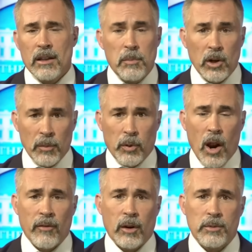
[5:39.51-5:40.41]
The book of
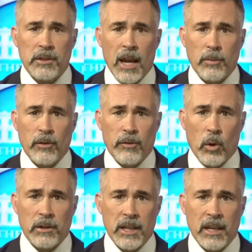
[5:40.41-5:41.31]
Proverbs, chapter
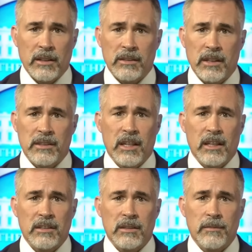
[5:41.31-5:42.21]
fourteen, says
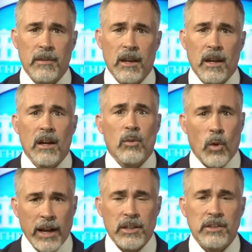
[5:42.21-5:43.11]
this,
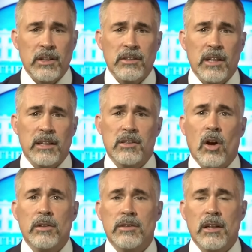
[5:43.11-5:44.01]
"Righteousness
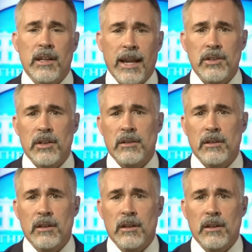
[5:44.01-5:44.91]
exalts a nation,
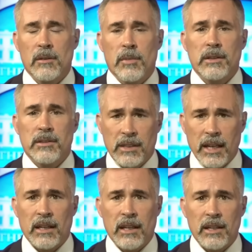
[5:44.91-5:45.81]
but
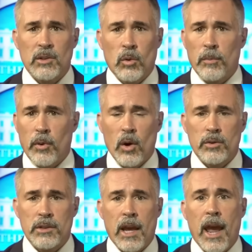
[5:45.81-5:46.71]
sin is a
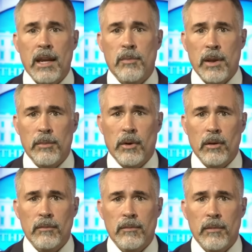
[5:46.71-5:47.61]
reproach to any people."
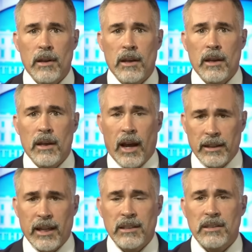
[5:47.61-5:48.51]

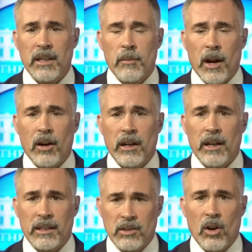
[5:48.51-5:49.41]
I'd like to see America
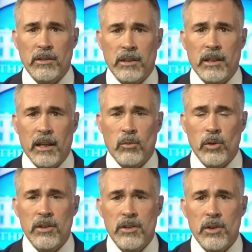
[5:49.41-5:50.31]
exalted again,
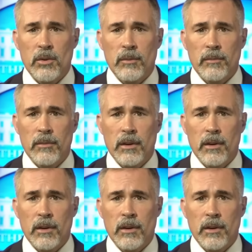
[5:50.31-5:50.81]
wouldn't you?